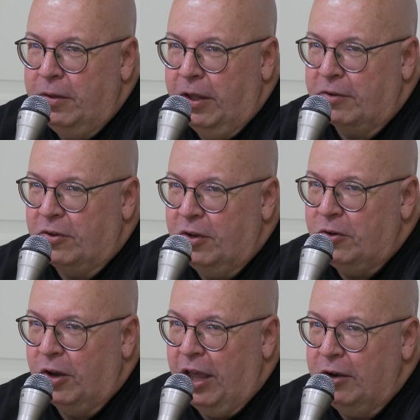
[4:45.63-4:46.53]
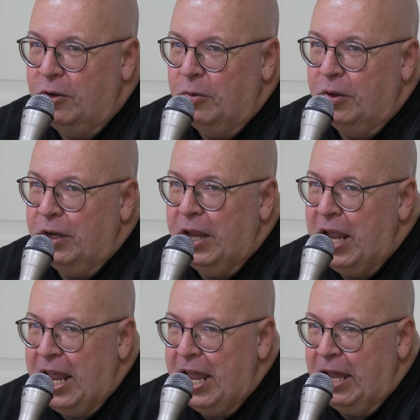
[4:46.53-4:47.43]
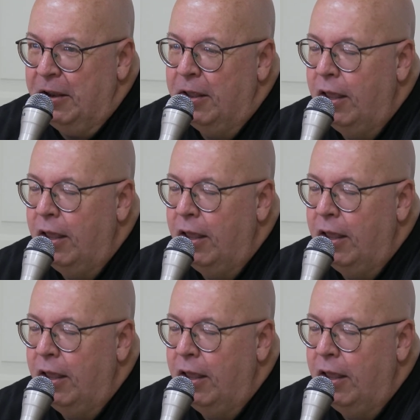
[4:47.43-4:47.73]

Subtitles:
existential attitude that he had.